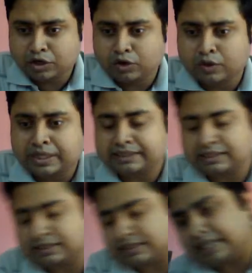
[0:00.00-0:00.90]

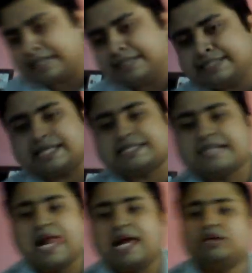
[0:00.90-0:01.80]
okay, I can discuss.
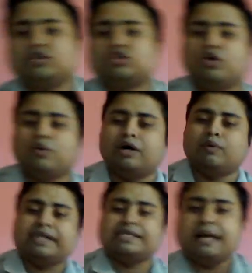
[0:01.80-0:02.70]
So
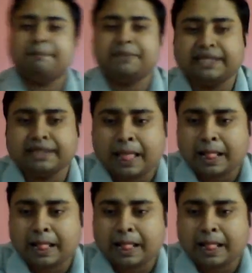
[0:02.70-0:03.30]
what is happening